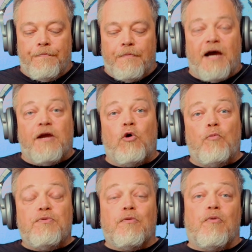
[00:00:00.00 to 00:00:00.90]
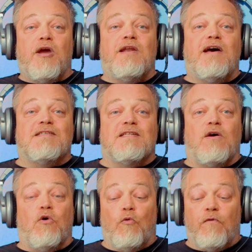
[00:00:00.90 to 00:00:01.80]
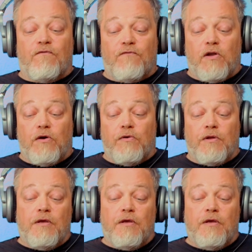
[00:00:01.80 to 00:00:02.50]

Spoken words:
I hope your brain hasn't overflowed,